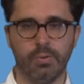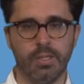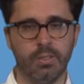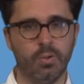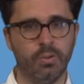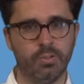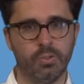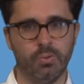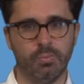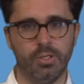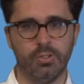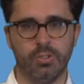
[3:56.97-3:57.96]
way I know there's no
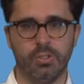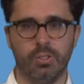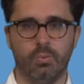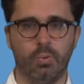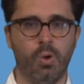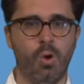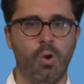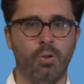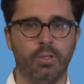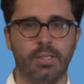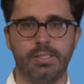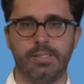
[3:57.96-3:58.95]
abrasion is that we
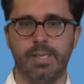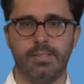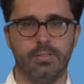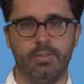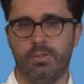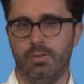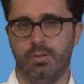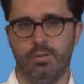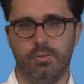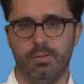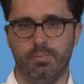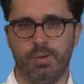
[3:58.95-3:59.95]
all consent to the